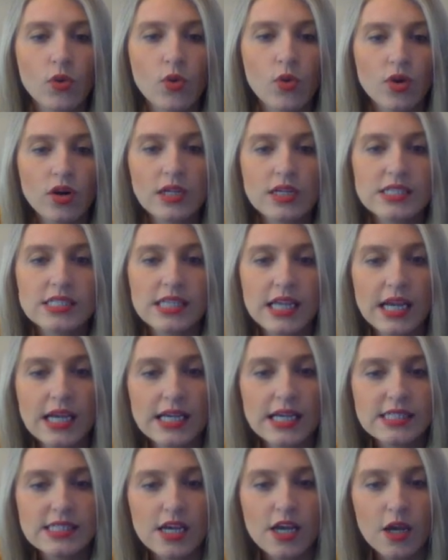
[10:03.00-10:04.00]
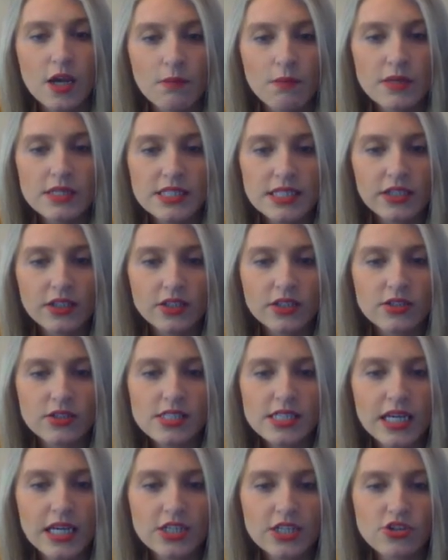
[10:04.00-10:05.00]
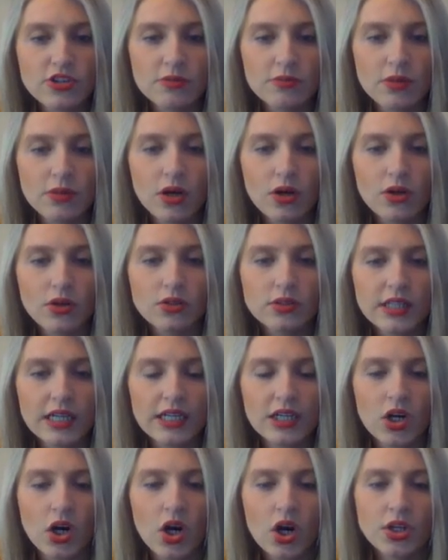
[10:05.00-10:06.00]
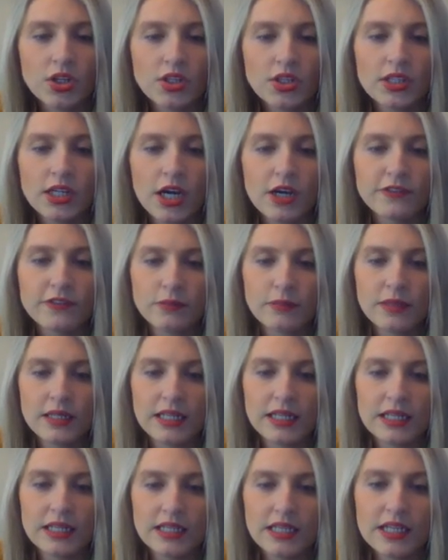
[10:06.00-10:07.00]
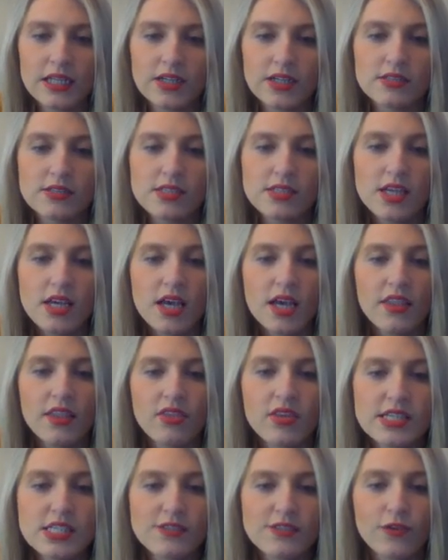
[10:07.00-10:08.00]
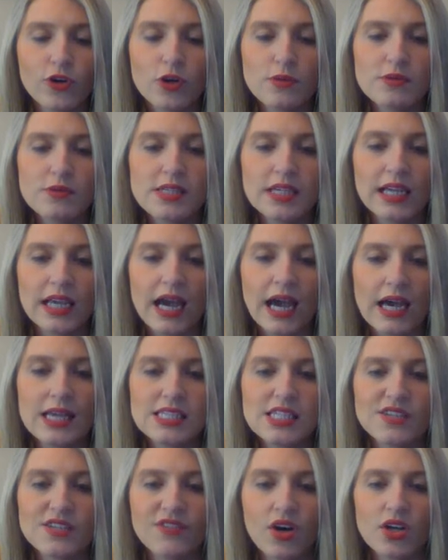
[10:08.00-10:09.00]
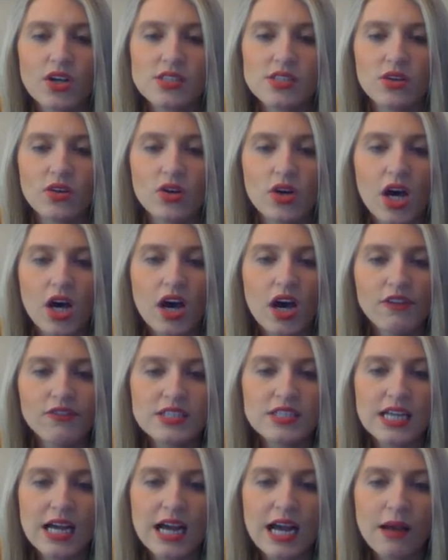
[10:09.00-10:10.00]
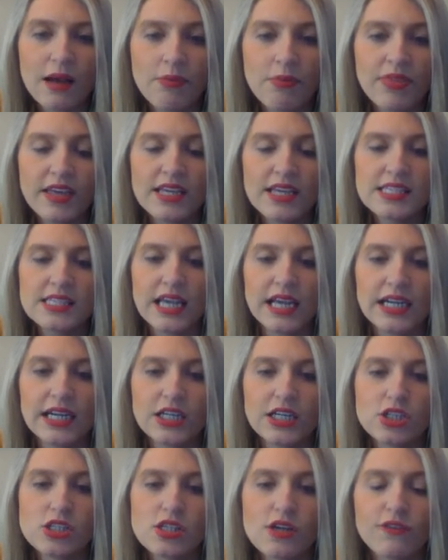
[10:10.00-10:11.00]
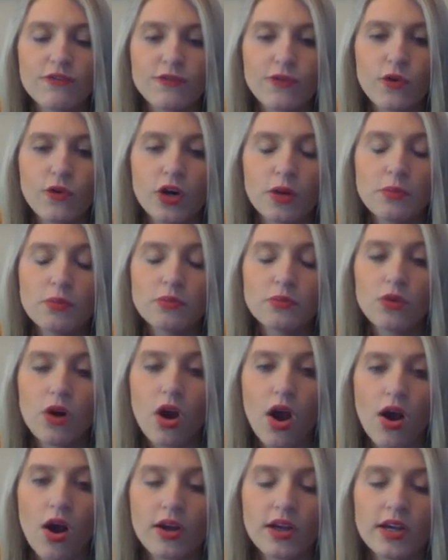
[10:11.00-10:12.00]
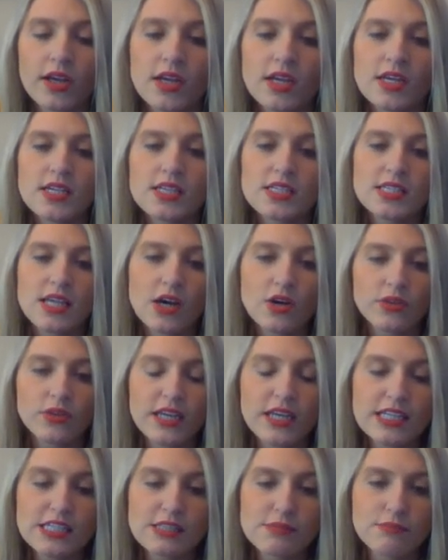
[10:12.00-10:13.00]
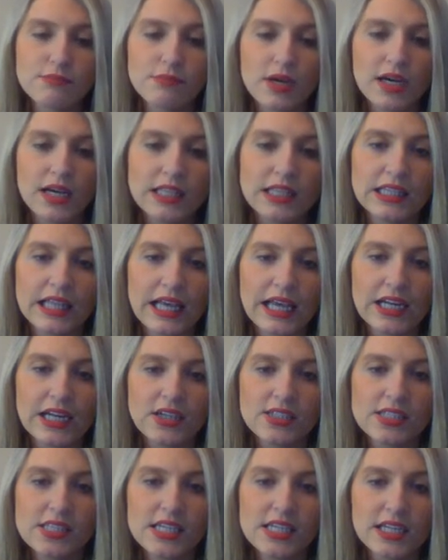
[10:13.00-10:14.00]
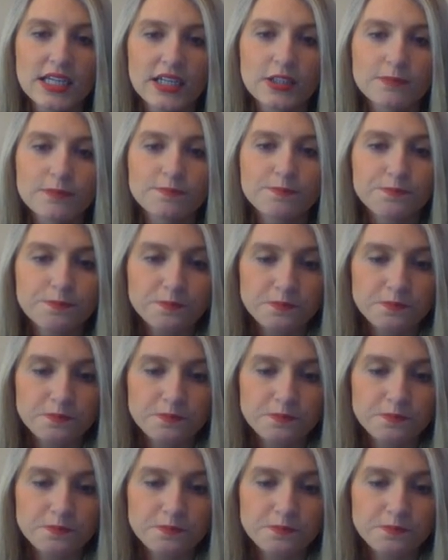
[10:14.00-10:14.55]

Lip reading: 4 says materials enter the mold and harden over many years. This forms a cast fossil. Over time, these layers form rock. So these mud layers here,